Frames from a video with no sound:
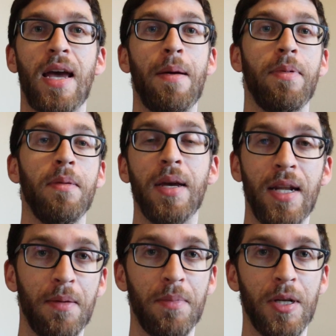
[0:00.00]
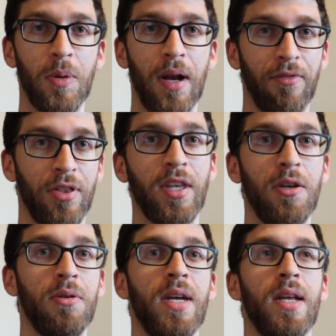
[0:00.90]
happy medium between everything
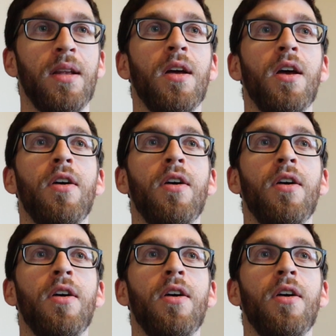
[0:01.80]
you need